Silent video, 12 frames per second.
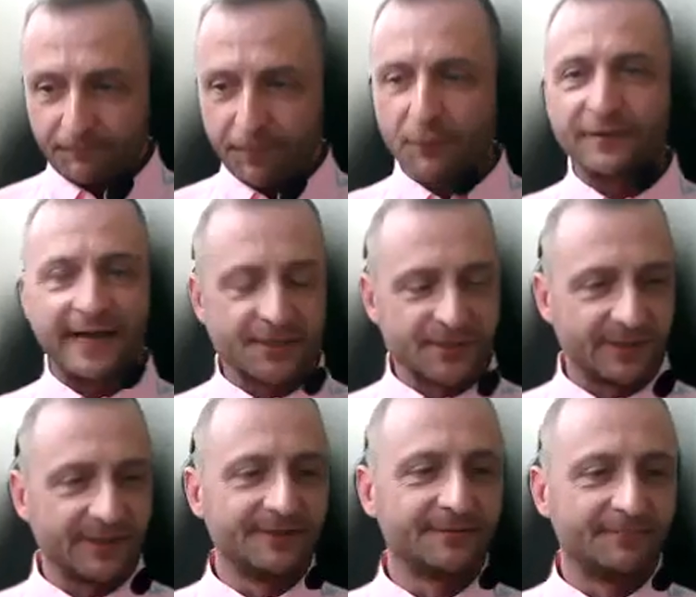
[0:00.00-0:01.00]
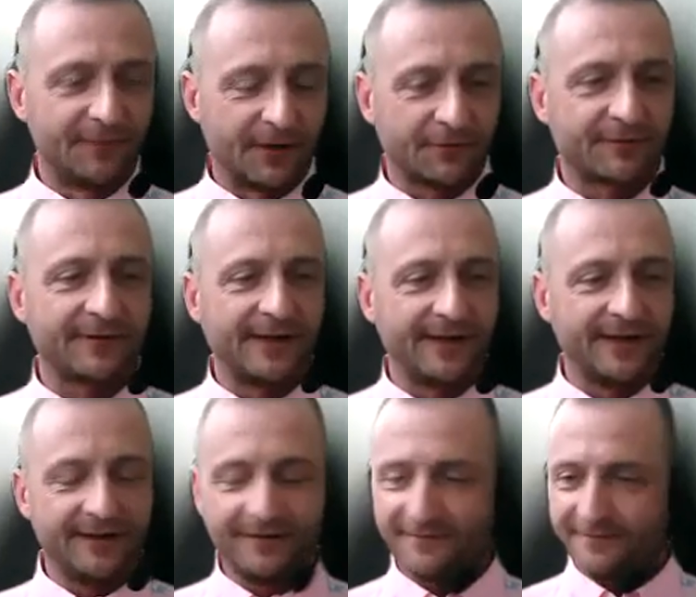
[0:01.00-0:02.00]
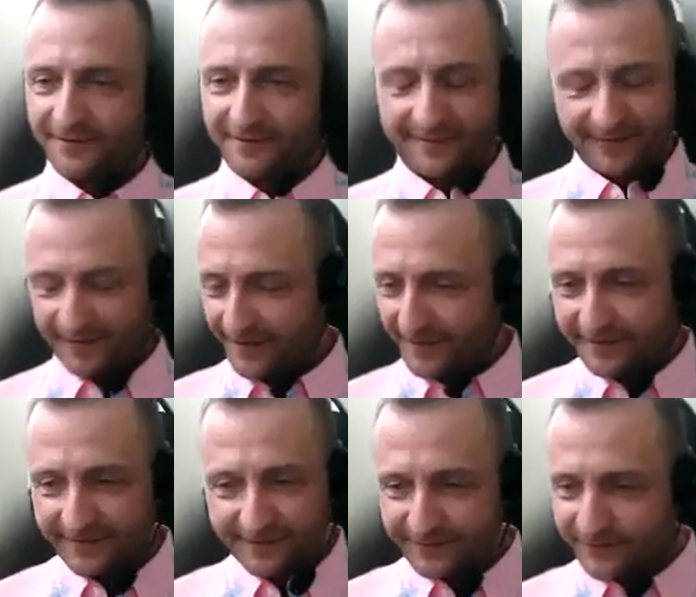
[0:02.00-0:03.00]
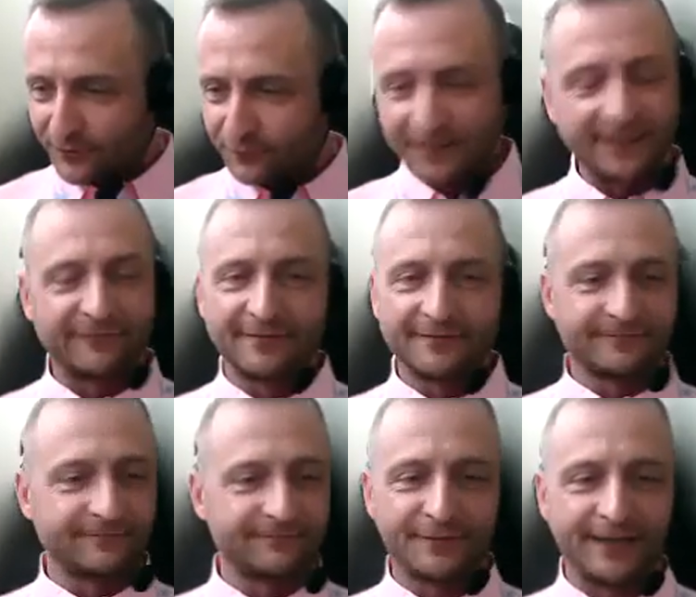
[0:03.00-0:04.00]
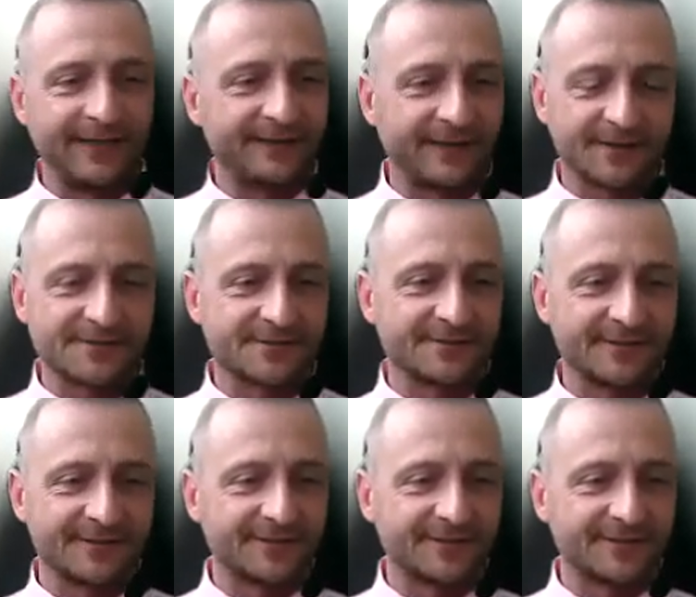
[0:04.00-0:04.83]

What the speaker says: Both, actually, both. I totally love playing tennis.